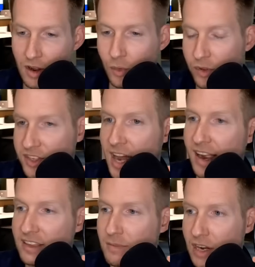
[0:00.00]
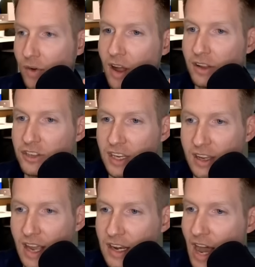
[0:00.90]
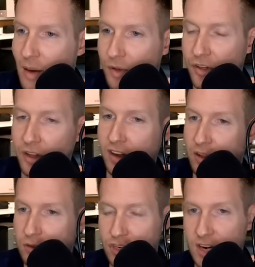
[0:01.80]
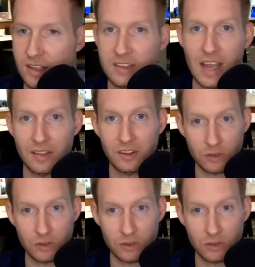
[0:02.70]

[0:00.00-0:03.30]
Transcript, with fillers: with science and meteorology and not with all that other junk that's out there.